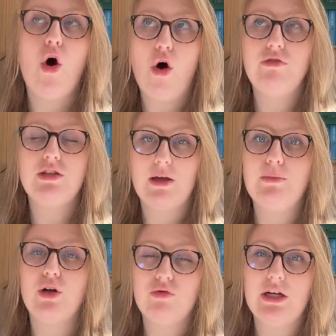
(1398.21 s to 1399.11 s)
Obviously I'm
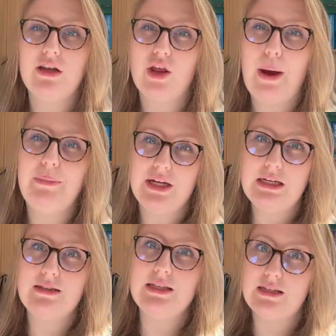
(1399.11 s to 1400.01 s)
gonna read it though,
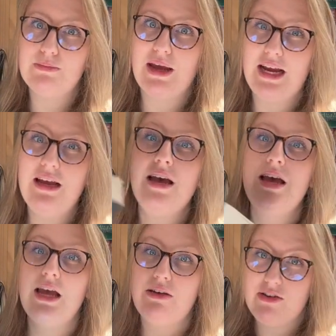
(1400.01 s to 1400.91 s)
because this is me.
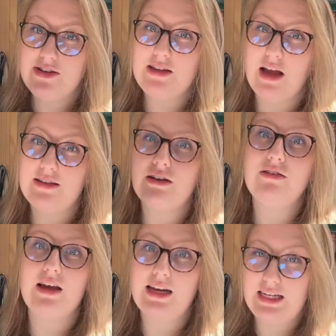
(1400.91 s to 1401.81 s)
If I start a
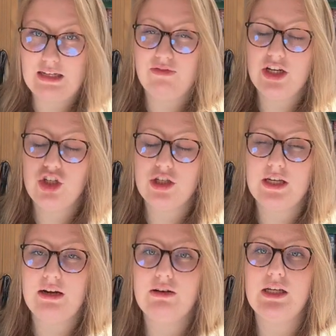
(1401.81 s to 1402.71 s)
series, I need to finish the
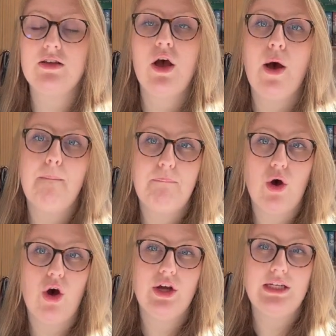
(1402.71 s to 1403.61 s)
series.
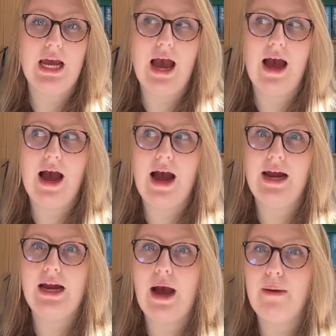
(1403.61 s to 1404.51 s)
But yeah,
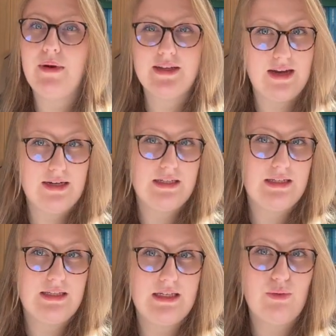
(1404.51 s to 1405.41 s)
I am excited to
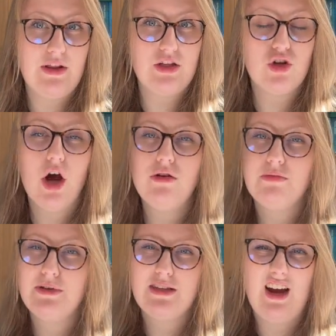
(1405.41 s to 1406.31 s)
see where this goes.
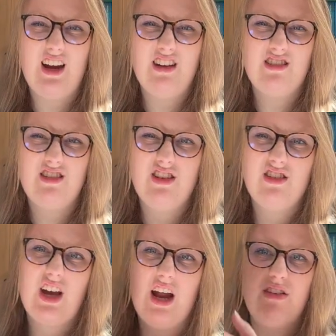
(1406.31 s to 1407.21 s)
I'm excited to
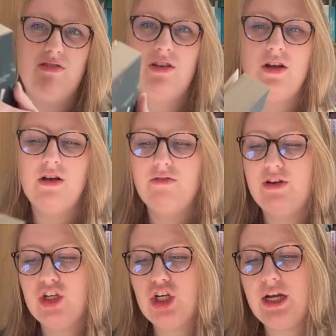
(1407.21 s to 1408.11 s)
kind of
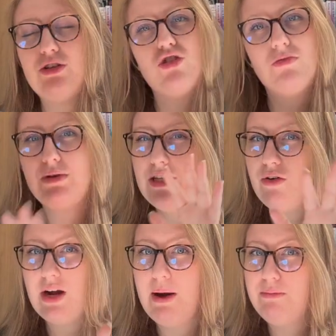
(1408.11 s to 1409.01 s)
finish it. It doesn't be the
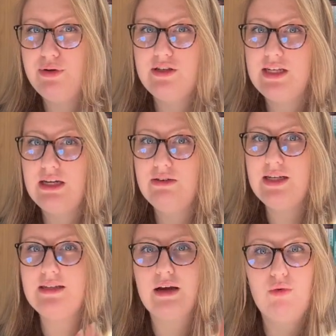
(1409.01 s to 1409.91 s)
off-campus
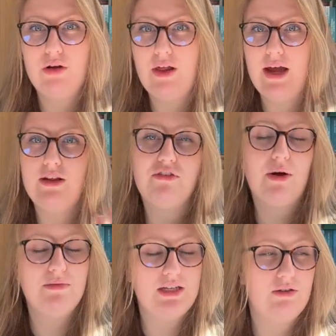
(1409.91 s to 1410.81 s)
series. I won't lie, the
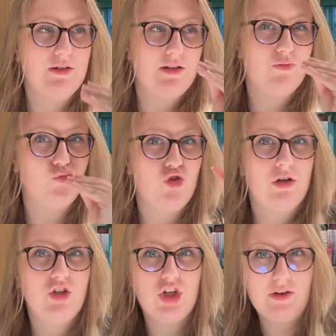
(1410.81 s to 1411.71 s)
off-campus series is
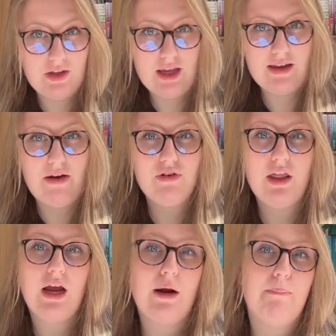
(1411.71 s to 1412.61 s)
just kiss
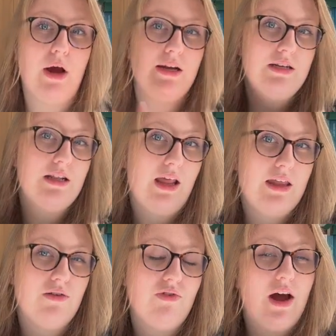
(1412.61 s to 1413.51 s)
everything. But I did
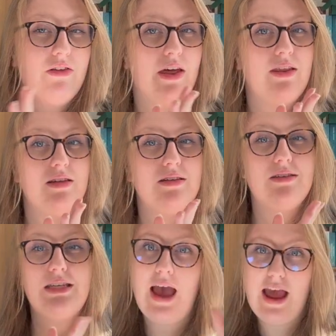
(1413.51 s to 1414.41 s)
like the fact that this is
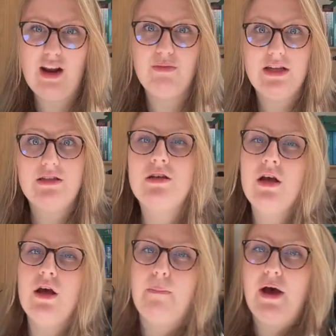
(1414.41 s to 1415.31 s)
the enemy's
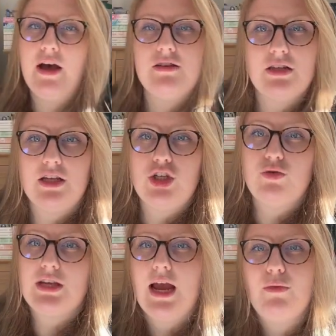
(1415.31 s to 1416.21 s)
person that she
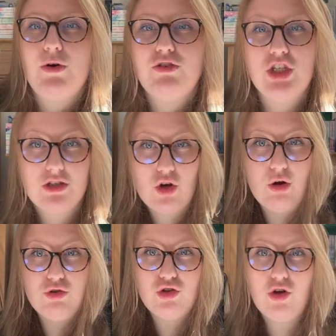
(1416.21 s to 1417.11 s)
was getting with. She's a
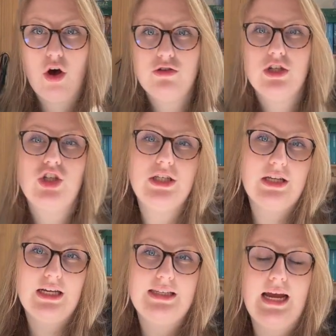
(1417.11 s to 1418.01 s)
coach's daughter. She
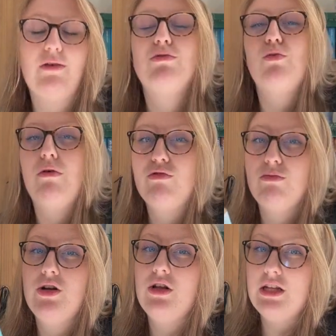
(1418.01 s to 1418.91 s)
starts dating someone
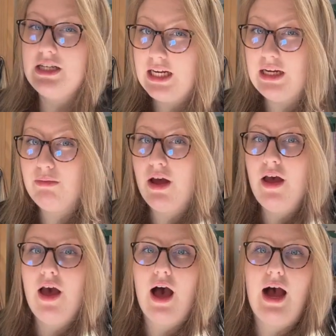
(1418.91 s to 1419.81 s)
from another team,
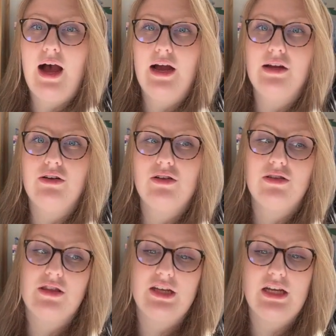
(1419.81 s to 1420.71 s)
and
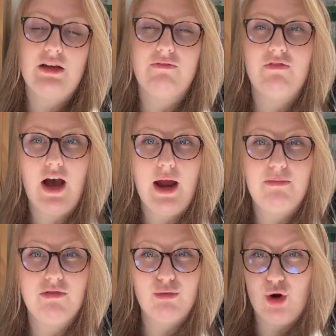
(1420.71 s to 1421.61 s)
the vibe
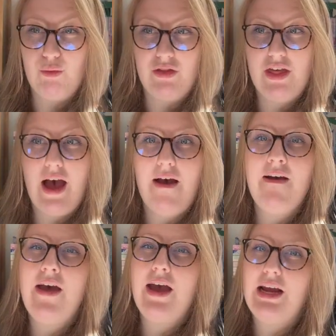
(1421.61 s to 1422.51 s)
from going with that.
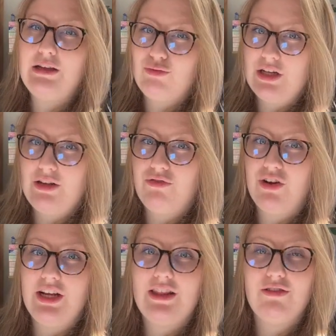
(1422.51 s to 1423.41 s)
It's really
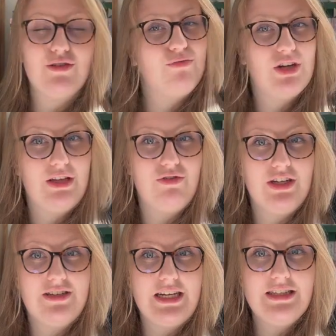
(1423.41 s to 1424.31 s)
funny. There is some really
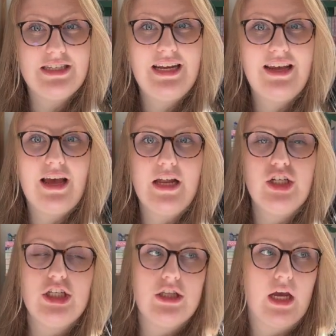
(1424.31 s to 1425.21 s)
funny scenes in it. And
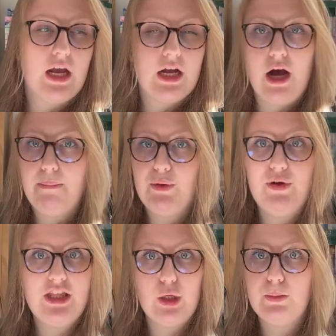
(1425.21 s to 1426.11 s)
she's like, I can't be
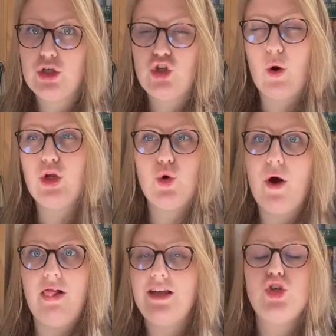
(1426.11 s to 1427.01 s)
with you because you
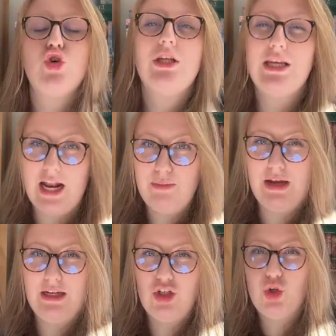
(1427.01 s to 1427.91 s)
are literally the
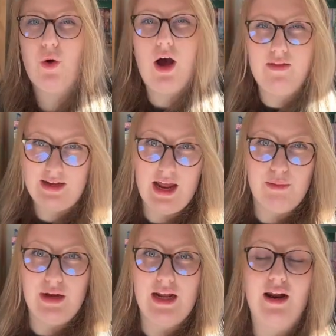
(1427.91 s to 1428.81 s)
enemy. You are the
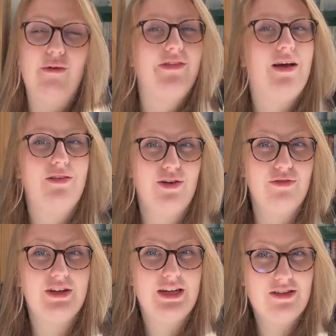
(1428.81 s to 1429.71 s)
enemy. And I was like,
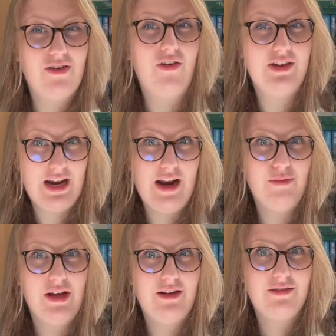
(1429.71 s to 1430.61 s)
love, he is not the
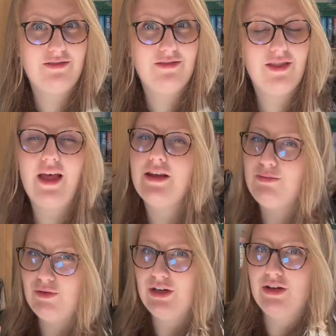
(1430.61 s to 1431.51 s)
enemy. Let's
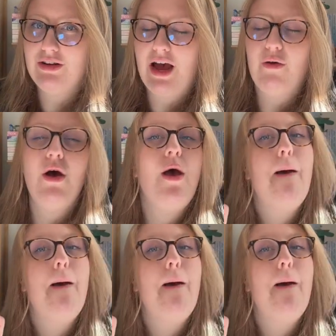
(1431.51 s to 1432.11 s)
be real now.